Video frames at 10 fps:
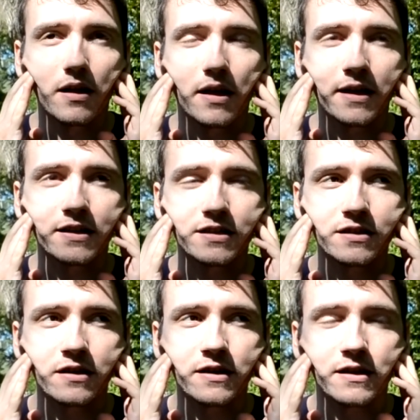Like it's
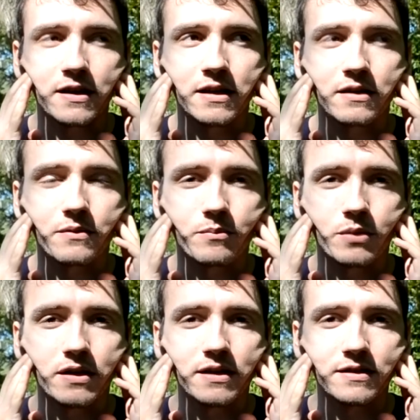starting to get
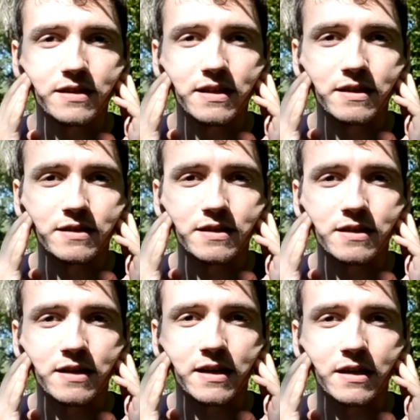pretty intense
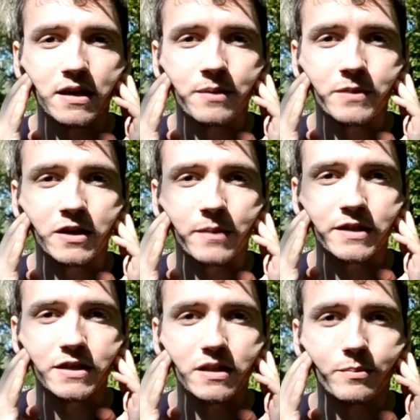as I get up near my
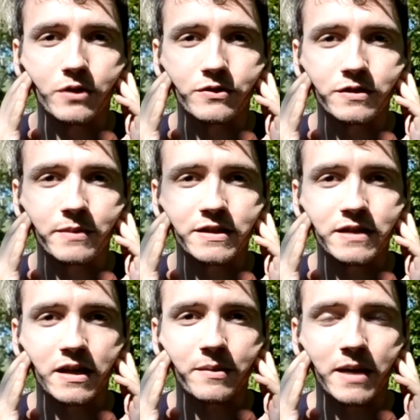cheekbones, my
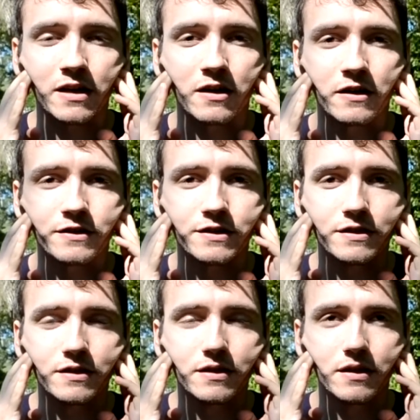zygomatic arches.